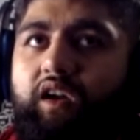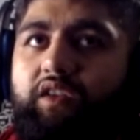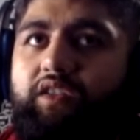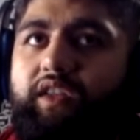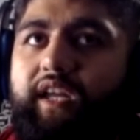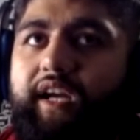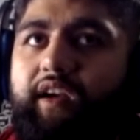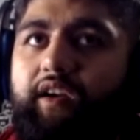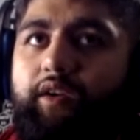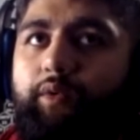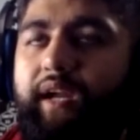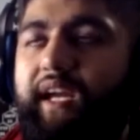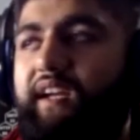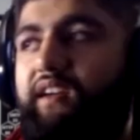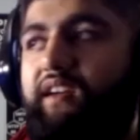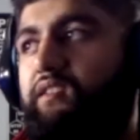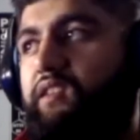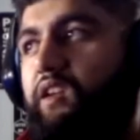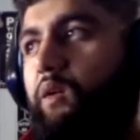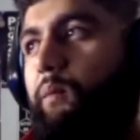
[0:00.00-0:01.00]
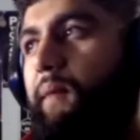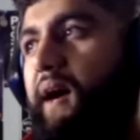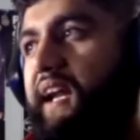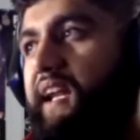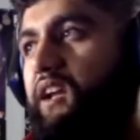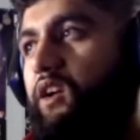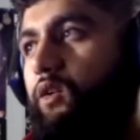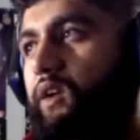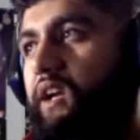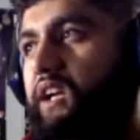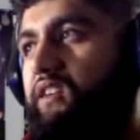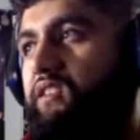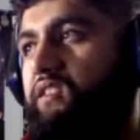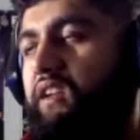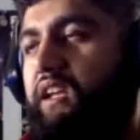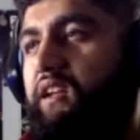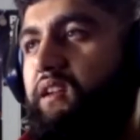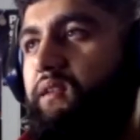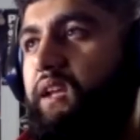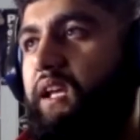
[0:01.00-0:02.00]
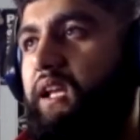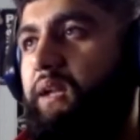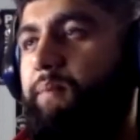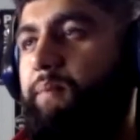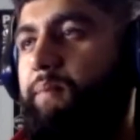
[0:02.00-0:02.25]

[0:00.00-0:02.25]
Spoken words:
their rigs, their mining rigs in